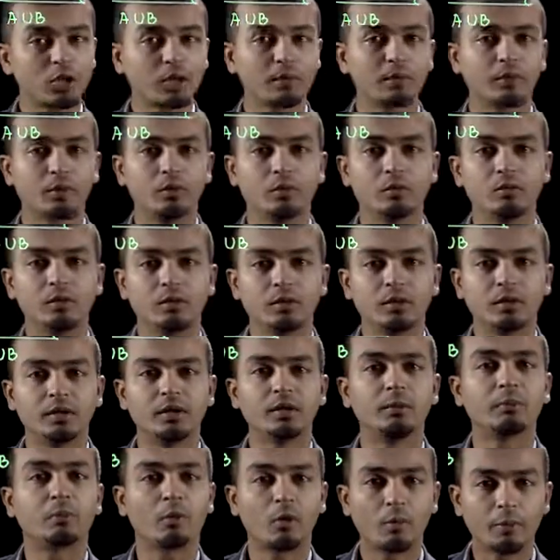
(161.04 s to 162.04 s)
about
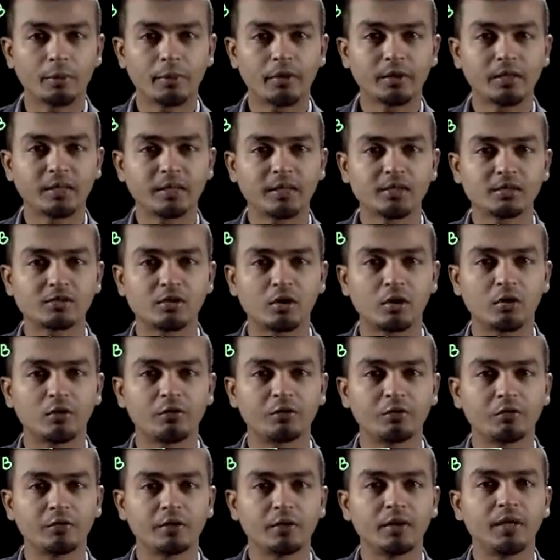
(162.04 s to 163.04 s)
the properties
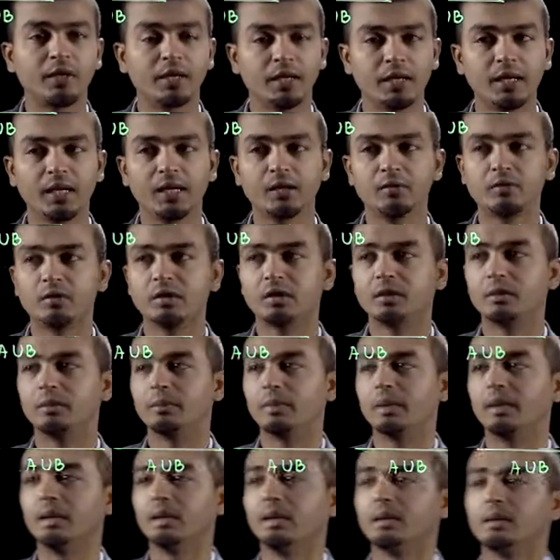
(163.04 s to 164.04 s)
of A union
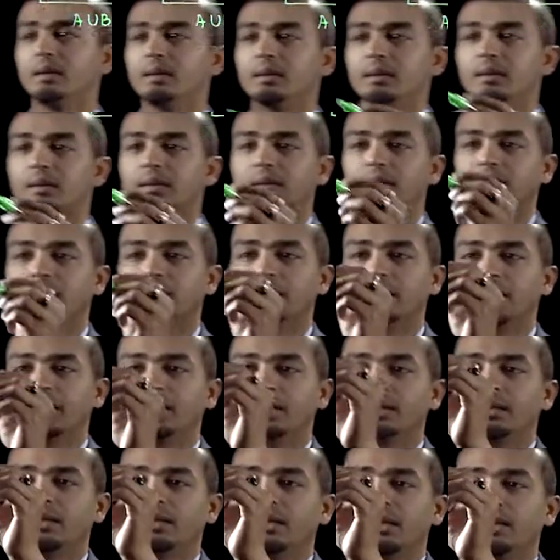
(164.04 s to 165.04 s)
B,
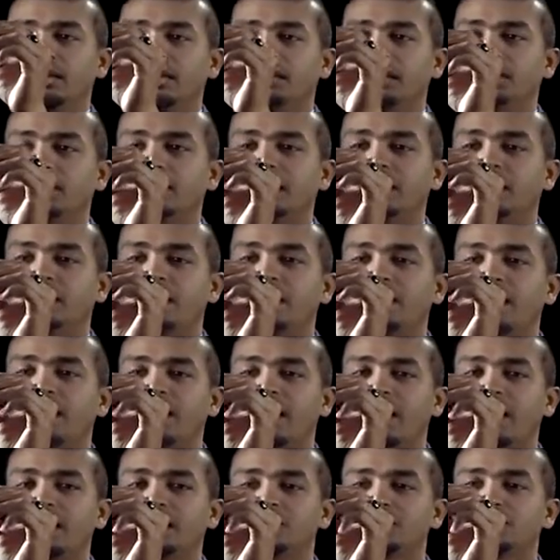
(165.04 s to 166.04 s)
then they are
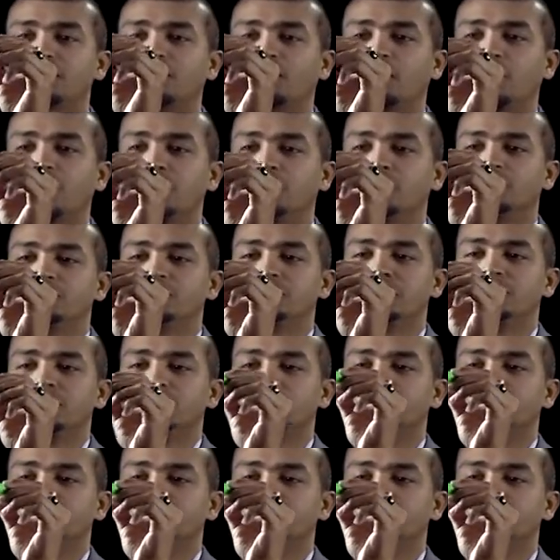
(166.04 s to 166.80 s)
as follows.